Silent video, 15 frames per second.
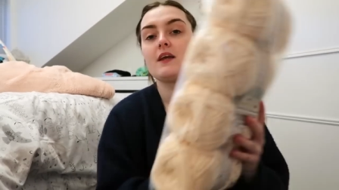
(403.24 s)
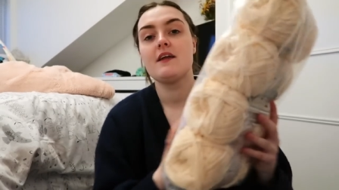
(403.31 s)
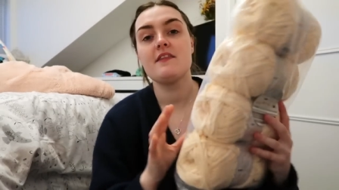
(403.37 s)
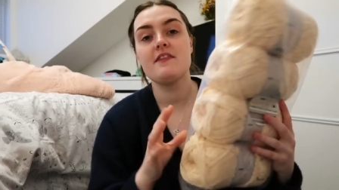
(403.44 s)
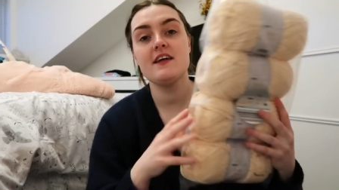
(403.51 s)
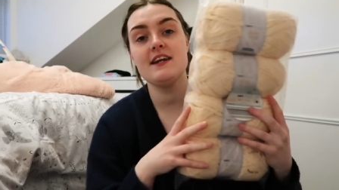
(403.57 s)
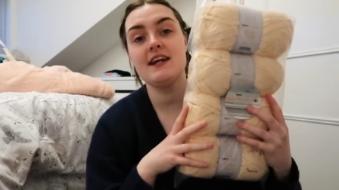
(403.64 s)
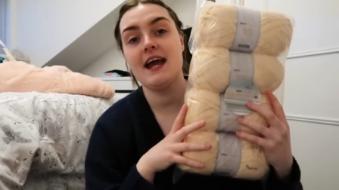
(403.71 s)

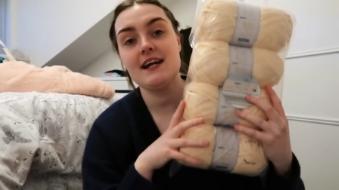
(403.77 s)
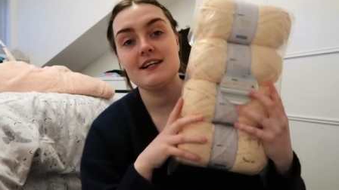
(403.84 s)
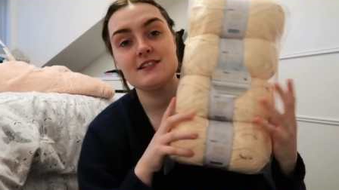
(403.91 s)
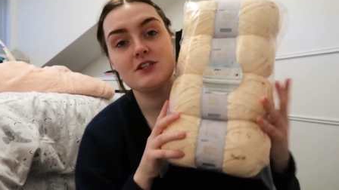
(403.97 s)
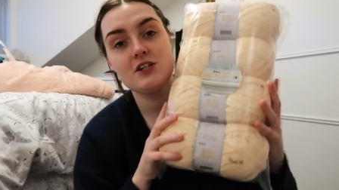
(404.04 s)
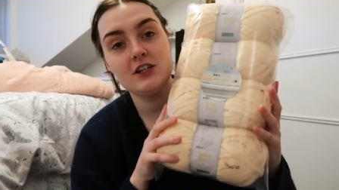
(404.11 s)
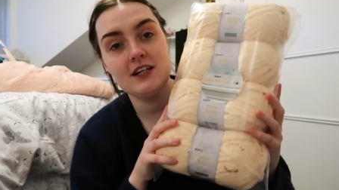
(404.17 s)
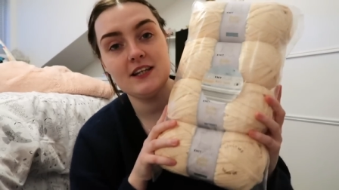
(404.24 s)
The
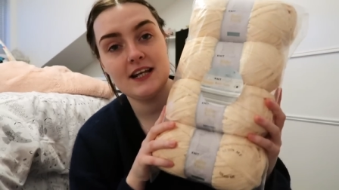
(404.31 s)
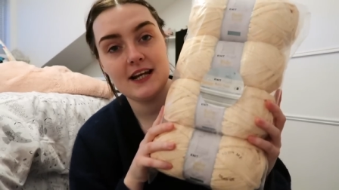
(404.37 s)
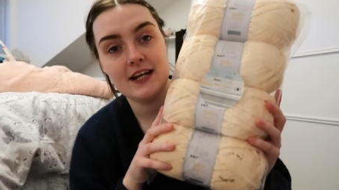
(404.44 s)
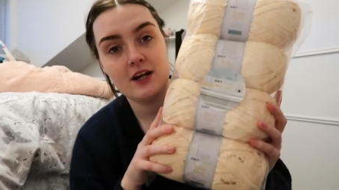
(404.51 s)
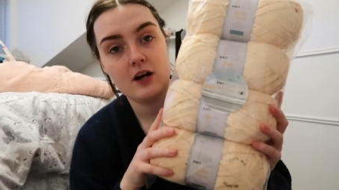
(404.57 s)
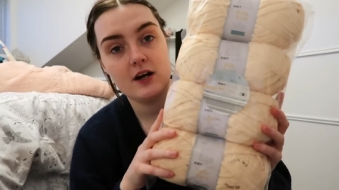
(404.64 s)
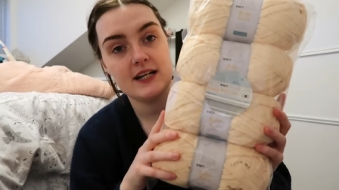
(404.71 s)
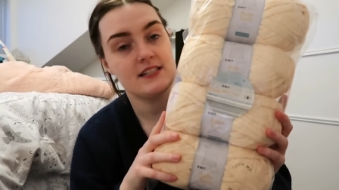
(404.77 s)
next colour that I
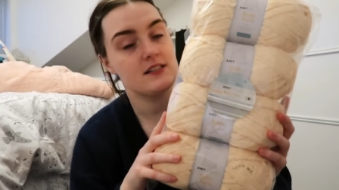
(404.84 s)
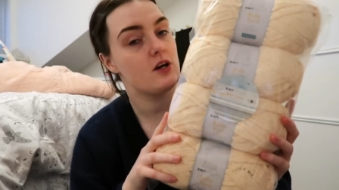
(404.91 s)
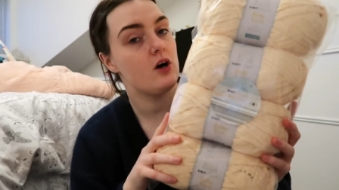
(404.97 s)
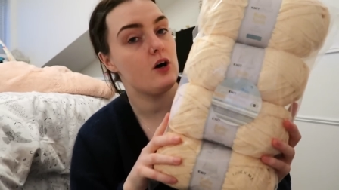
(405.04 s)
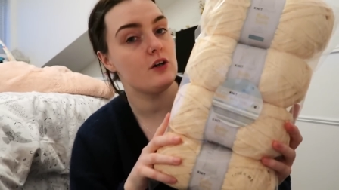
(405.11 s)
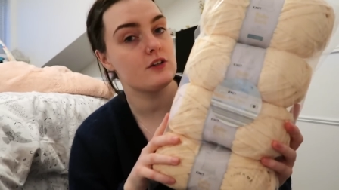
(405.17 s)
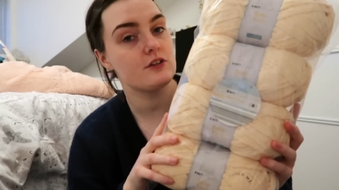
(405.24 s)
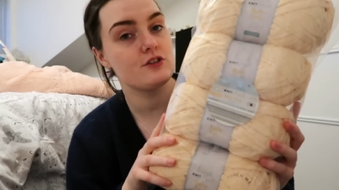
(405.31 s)
got is
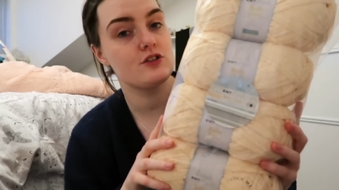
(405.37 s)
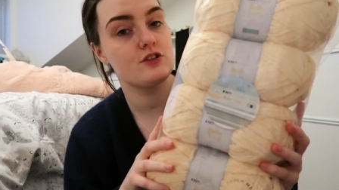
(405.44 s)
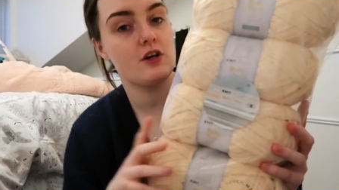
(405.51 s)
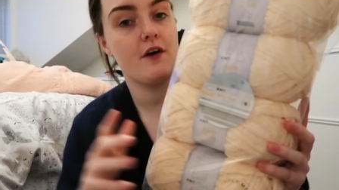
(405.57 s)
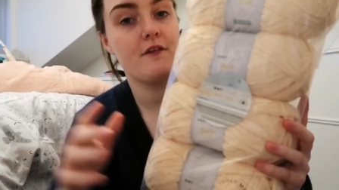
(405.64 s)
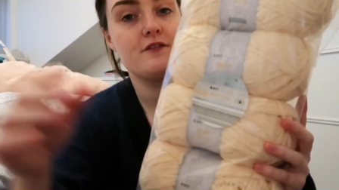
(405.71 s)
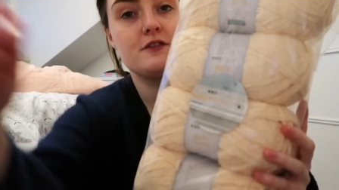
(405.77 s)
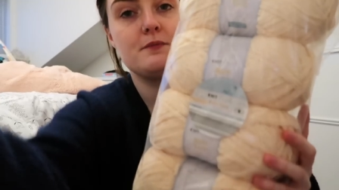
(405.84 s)
called
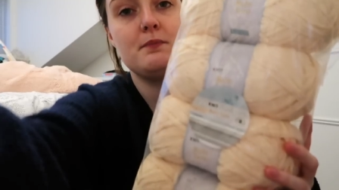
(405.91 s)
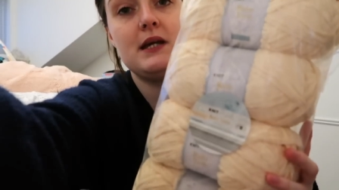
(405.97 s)
Soft